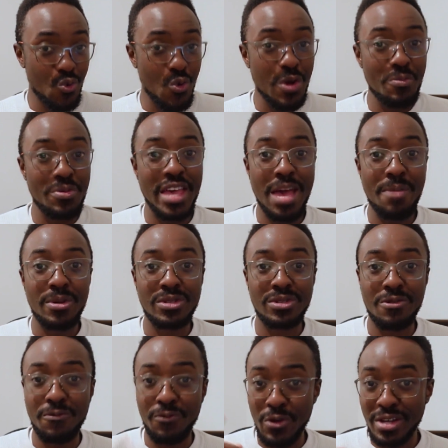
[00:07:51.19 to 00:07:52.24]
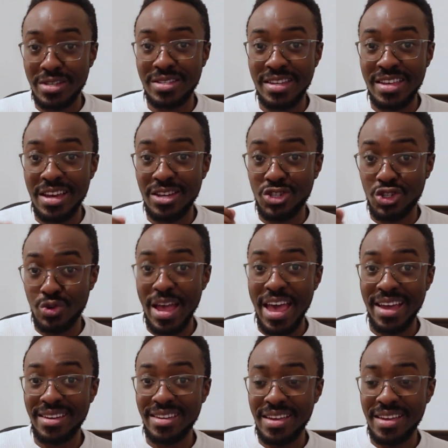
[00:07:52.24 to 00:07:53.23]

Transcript: would be able to firstly attract